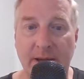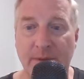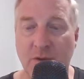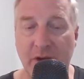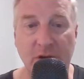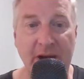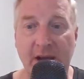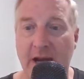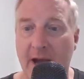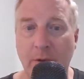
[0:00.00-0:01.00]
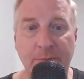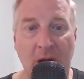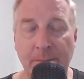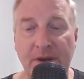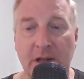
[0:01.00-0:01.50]
And between Greg and I, we
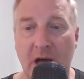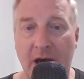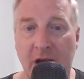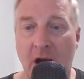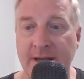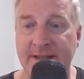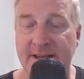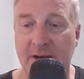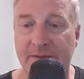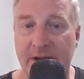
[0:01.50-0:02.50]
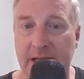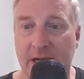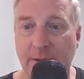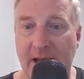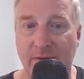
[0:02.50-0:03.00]
pump in a lot of content out there.
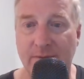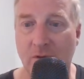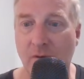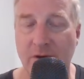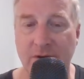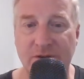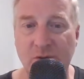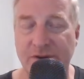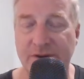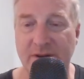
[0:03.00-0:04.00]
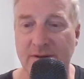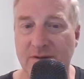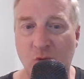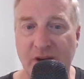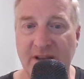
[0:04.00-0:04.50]
Like we have over
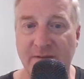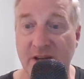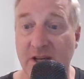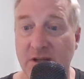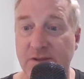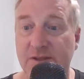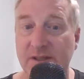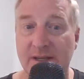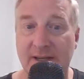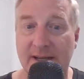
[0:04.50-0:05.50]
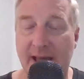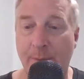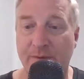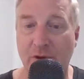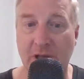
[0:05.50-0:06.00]
220 videos,
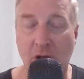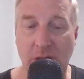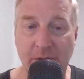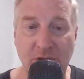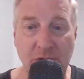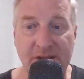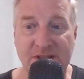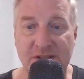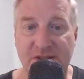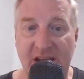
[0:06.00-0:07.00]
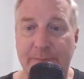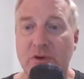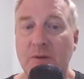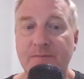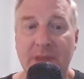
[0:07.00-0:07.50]
and we've really only been doing this since
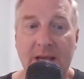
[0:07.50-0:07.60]
April.